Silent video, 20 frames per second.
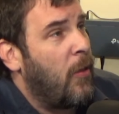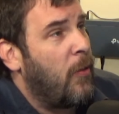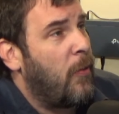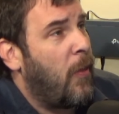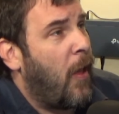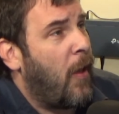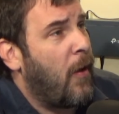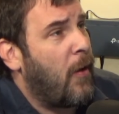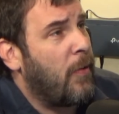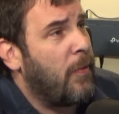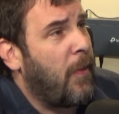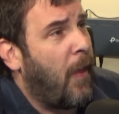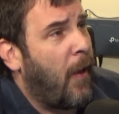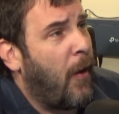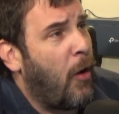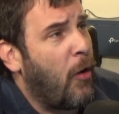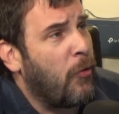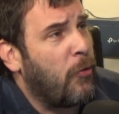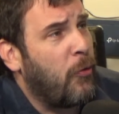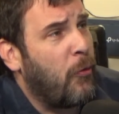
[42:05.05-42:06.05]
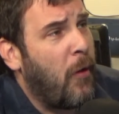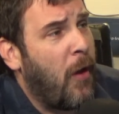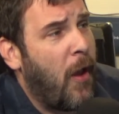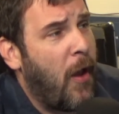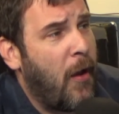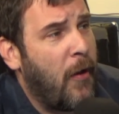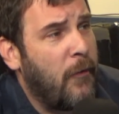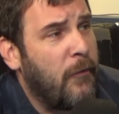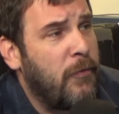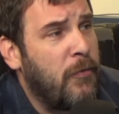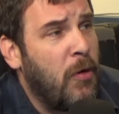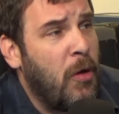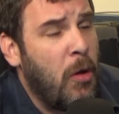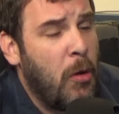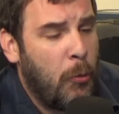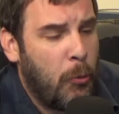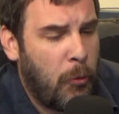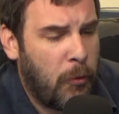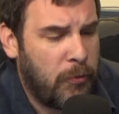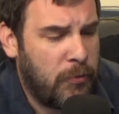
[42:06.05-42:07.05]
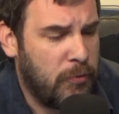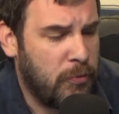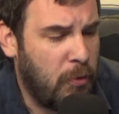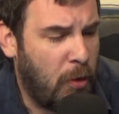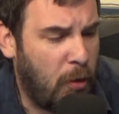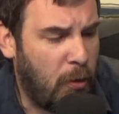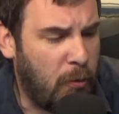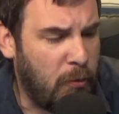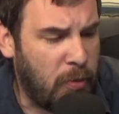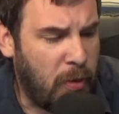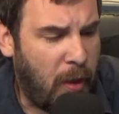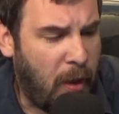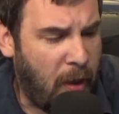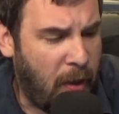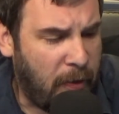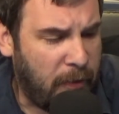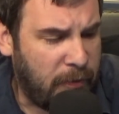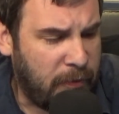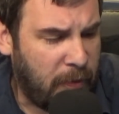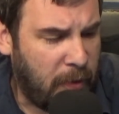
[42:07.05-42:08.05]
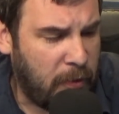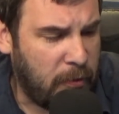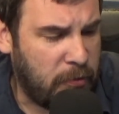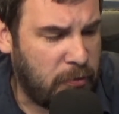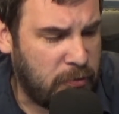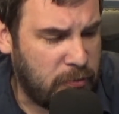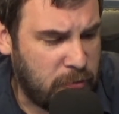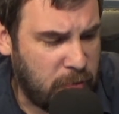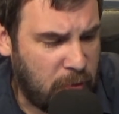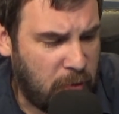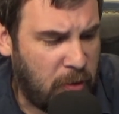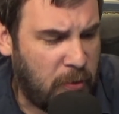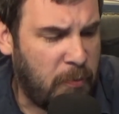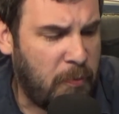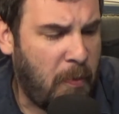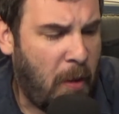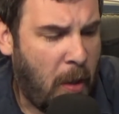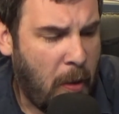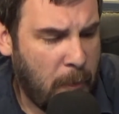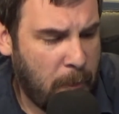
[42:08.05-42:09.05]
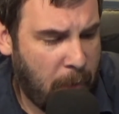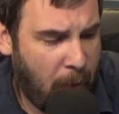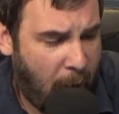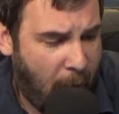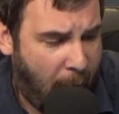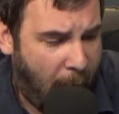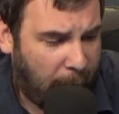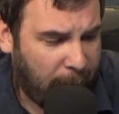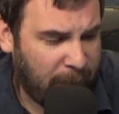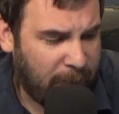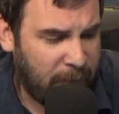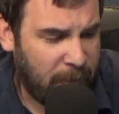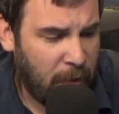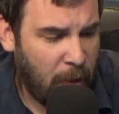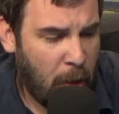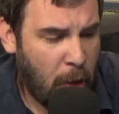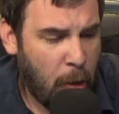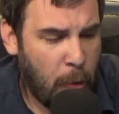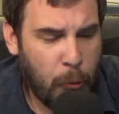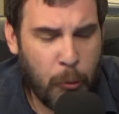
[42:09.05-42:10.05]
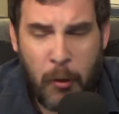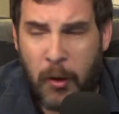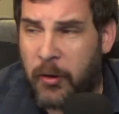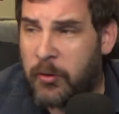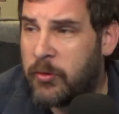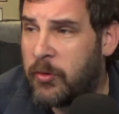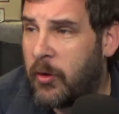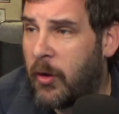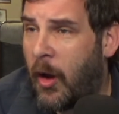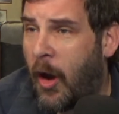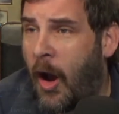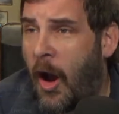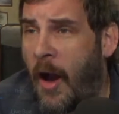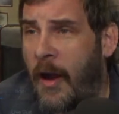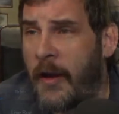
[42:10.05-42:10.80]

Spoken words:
They also have what's known as stream packs, which I